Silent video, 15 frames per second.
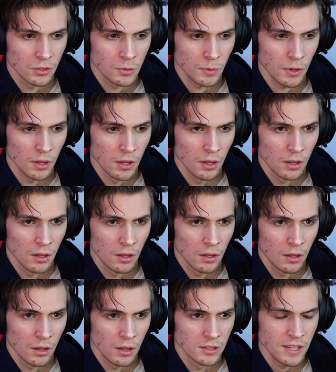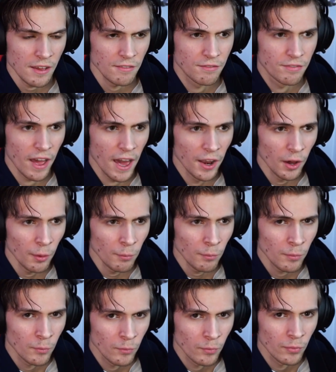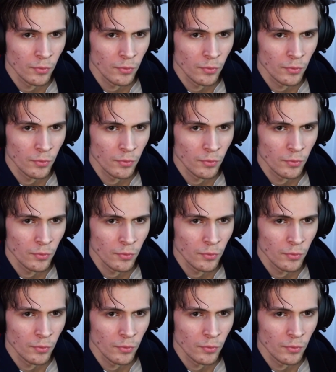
So. Is that Venom?